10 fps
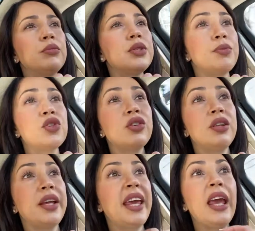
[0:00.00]
Especially
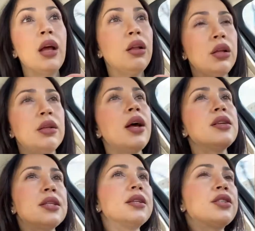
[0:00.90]
like kale, it
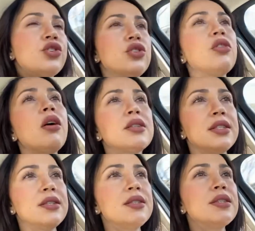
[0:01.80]
has like such a
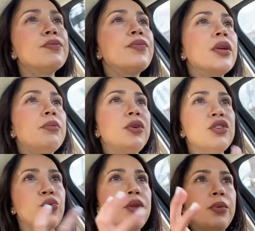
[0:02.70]
toxins,
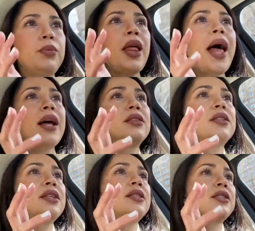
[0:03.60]
because when the
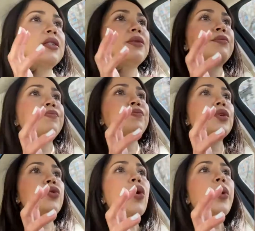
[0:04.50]
plant is
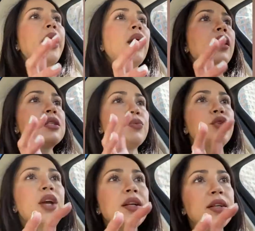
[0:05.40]
growing, it's
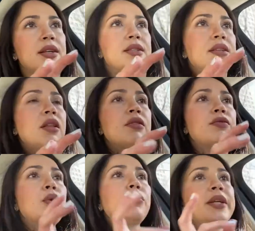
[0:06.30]
protecting itself
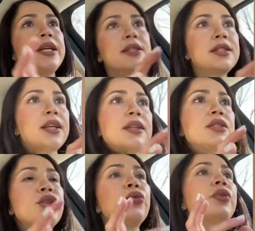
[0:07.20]
from the
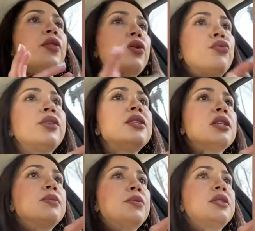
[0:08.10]
insect, so they release
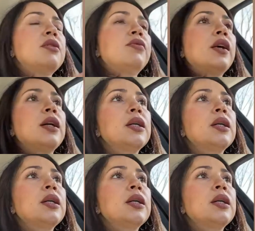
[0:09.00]
a specific